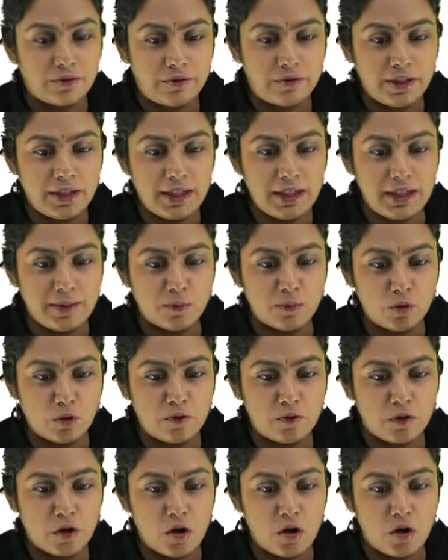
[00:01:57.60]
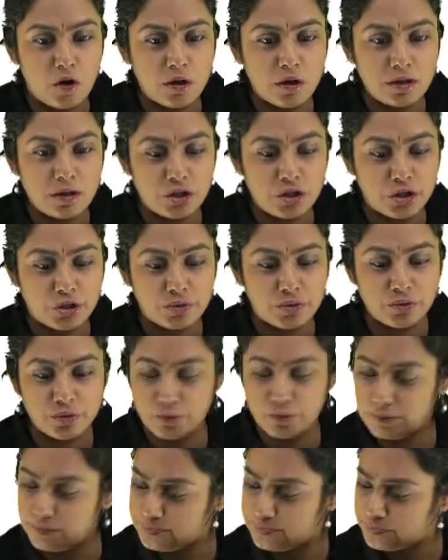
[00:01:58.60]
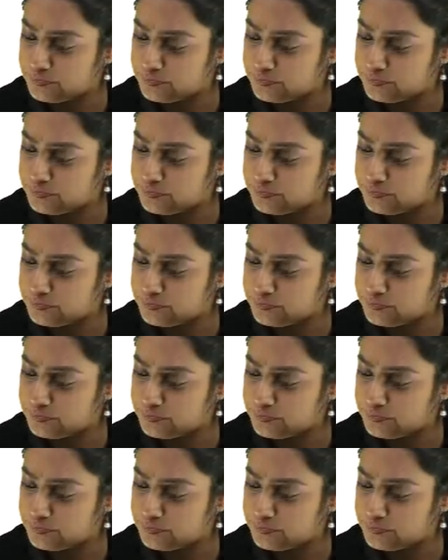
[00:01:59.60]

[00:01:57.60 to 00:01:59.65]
we move on to